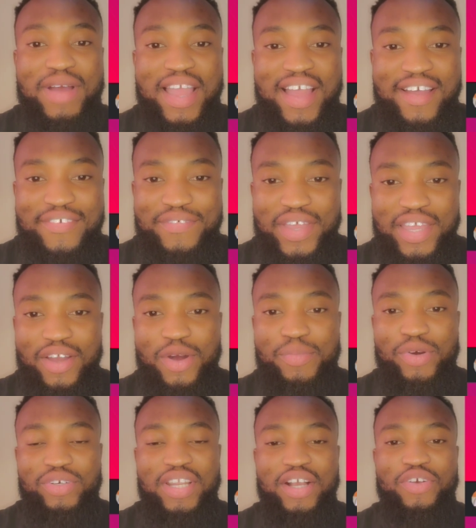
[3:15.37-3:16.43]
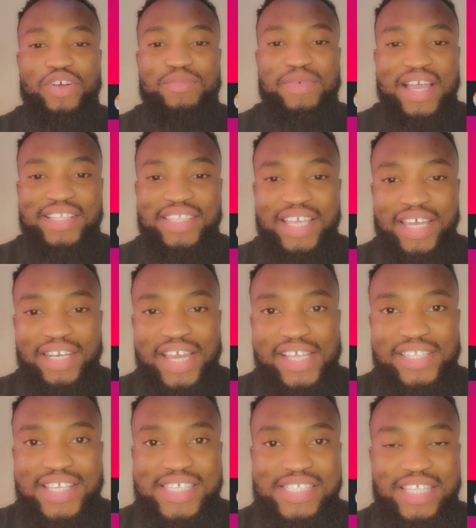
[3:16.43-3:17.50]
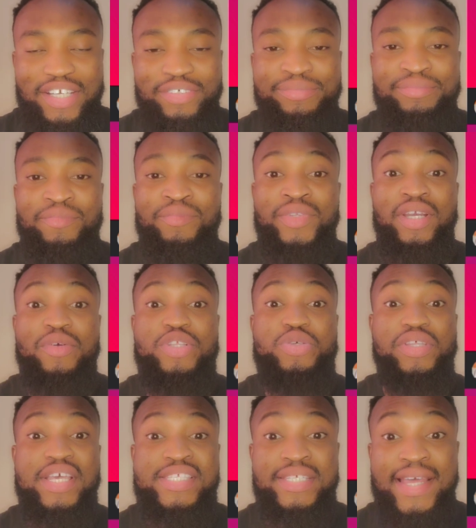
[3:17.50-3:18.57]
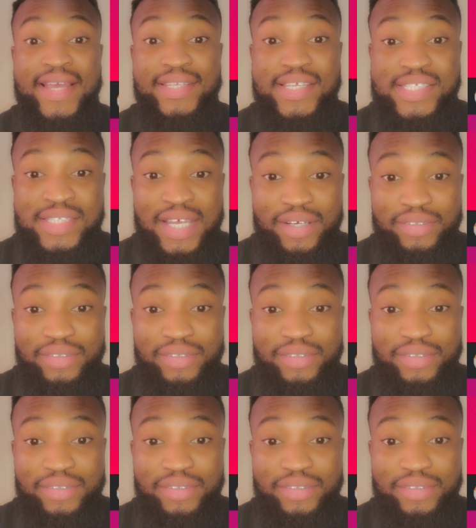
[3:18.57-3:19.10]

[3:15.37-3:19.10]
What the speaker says: Which can be the way Lemon go post tomorrow about how to tarnish her image the more?